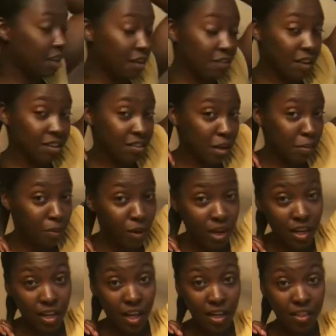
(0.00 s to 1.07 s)
If I separate
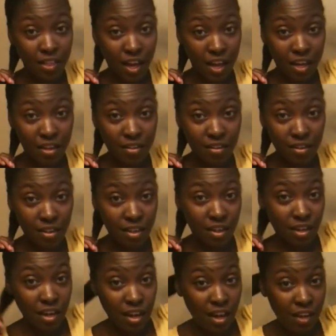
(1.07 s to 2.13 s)
it like that,
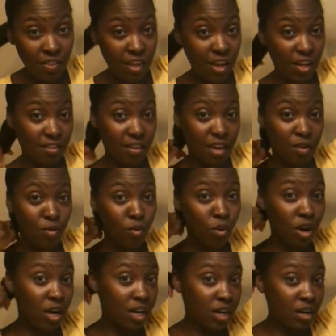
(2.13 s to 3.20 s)
and then I take
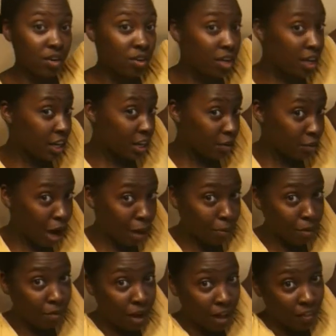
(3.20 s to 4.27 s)
one and wrap
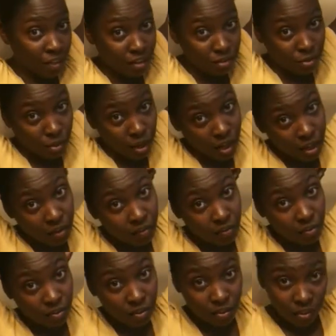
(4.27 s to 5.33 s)
it around this way
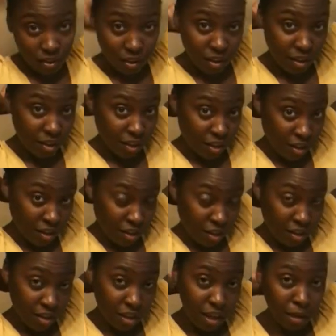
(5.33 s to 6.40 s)

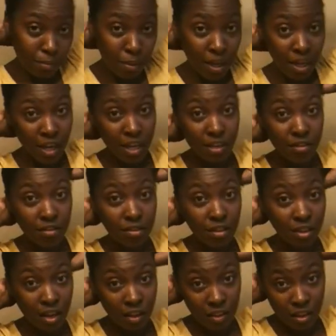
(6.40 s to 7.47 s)
and pin it,
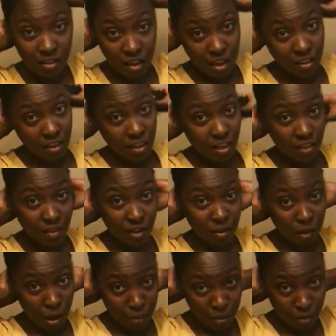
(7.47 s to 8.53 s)
and then take the other and
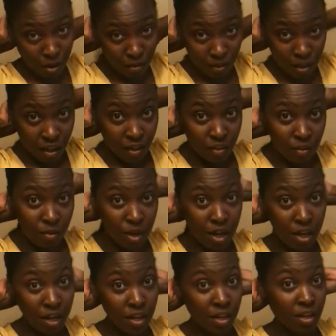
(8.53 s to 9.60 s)
wrap it around the other
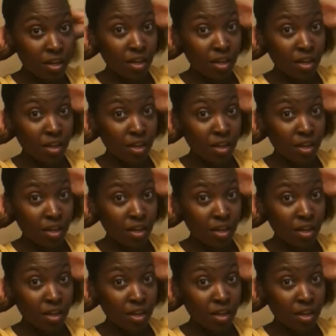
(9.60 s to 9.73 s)
way